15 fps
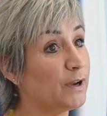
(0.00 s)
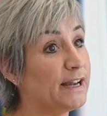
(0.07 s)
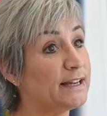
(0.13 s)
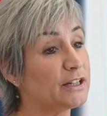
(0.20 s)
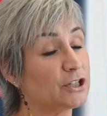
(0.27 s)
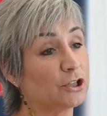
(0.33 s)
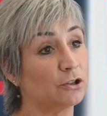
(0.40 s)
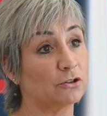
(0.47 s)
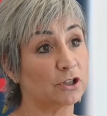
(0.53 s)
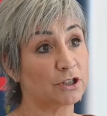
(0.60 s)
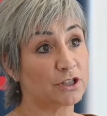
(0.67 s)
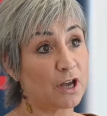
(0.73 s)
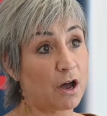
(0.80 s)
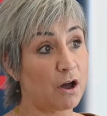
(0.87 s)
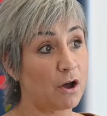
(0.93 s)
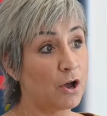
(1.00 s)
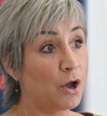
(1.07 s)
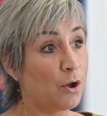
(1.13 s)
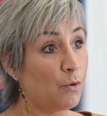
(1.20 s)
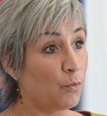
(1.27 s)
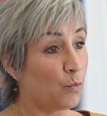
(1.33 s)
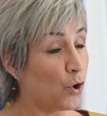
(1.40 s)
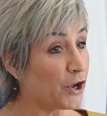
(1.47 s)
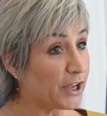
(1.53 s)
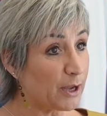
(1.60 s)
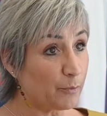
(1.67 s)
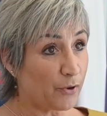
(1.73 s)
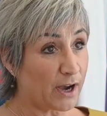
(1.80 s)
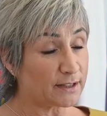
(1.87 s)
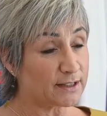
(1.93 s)
We needed to look at our
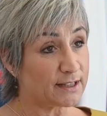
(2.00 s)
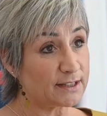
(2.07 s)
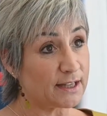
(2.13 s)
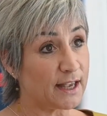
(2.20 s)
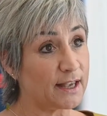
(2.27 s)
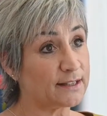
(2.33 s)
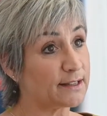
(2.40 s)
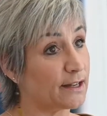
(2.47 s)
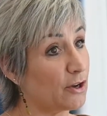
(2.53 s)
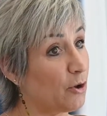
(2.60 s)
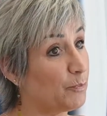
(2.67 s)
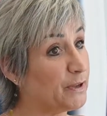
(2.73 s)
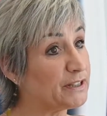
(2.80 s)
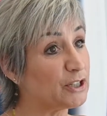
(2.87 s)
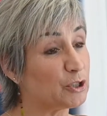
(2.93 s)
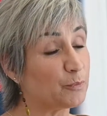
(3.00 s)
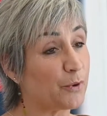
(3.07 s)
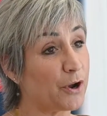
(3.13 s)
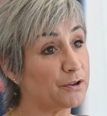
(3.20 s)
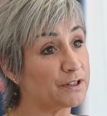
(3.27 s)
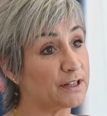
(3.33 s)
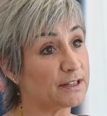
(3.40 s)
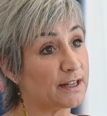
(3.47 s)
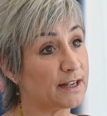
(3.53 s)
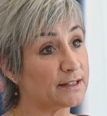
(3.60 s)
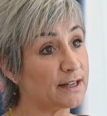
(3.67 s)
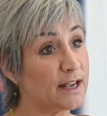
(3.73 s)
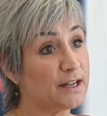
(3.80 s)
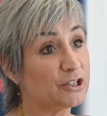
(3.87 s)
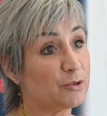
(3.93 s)
working practices and our business processes